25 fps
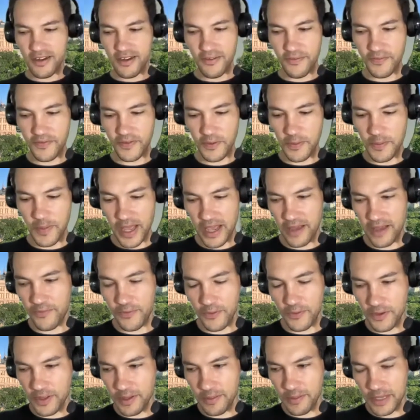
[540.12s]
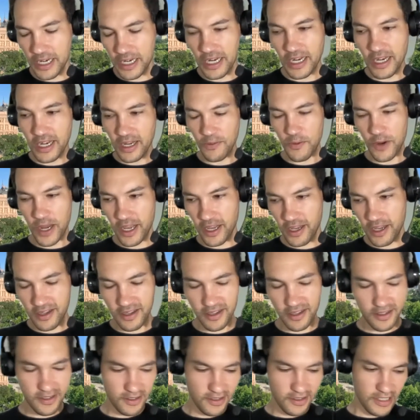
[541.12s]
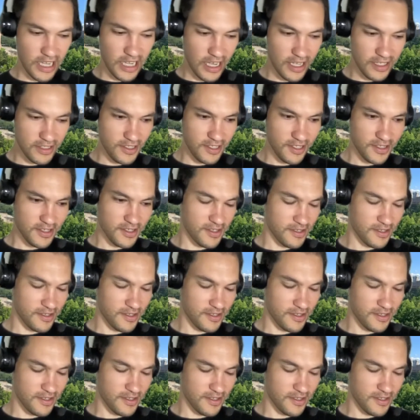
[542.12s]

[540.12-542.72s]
don't feel bad for them in any way. Yeah, just